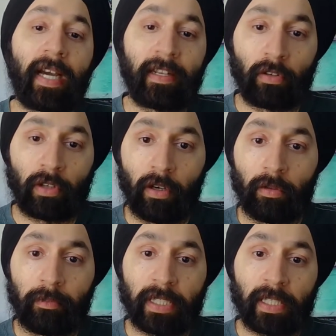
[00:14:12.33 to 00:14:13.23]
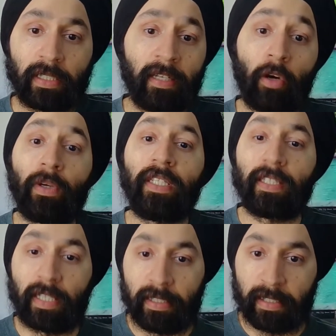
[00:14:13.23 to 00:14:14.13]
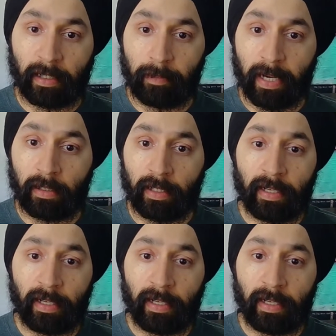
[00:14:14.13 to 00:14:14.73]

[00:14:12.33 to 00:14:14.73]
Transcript: I don't go and no one does anything about it.